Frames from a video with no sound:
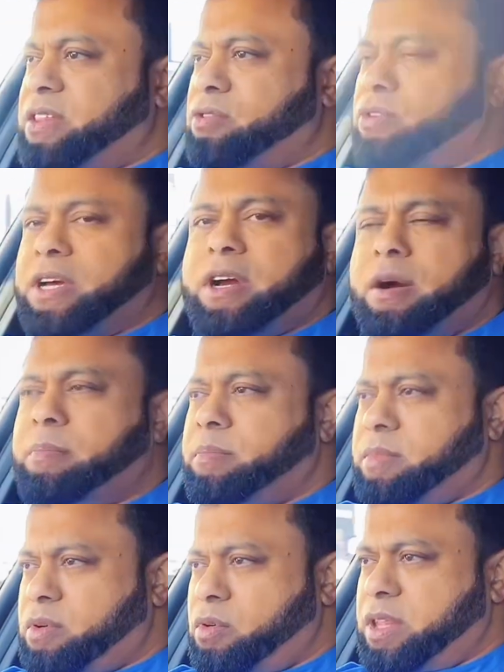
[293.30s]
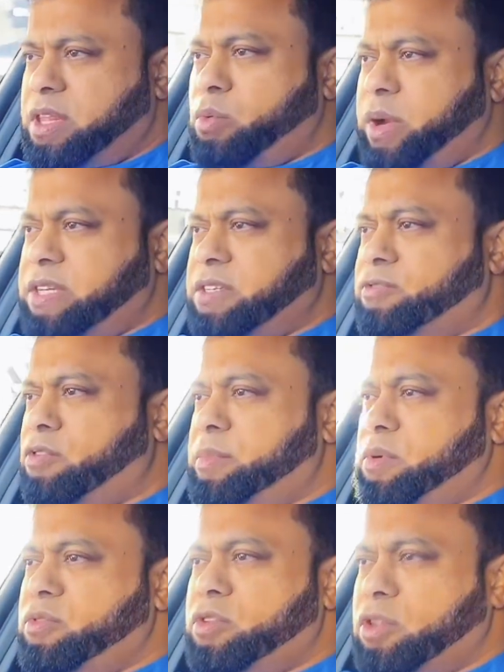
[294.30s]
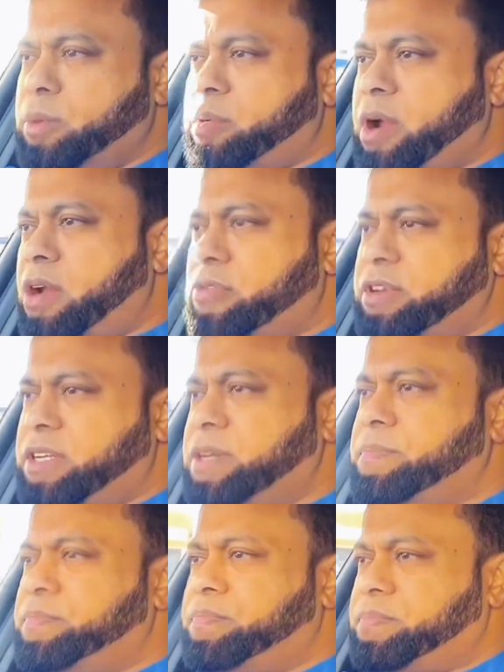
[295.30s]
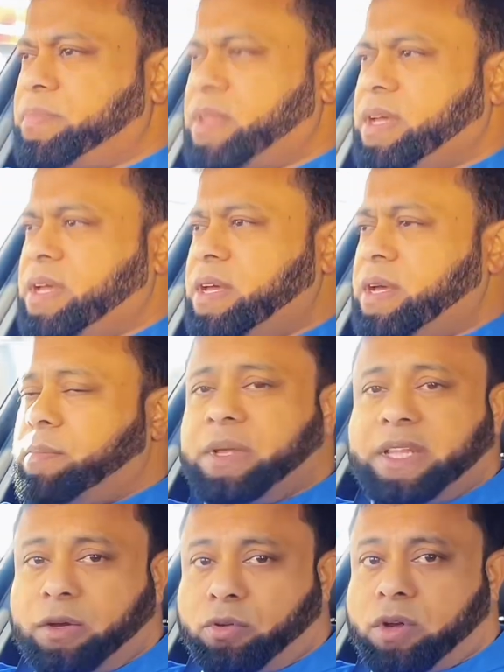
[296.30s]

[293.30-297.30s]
going to come, or are they waiting for me? We've got the priority, but they could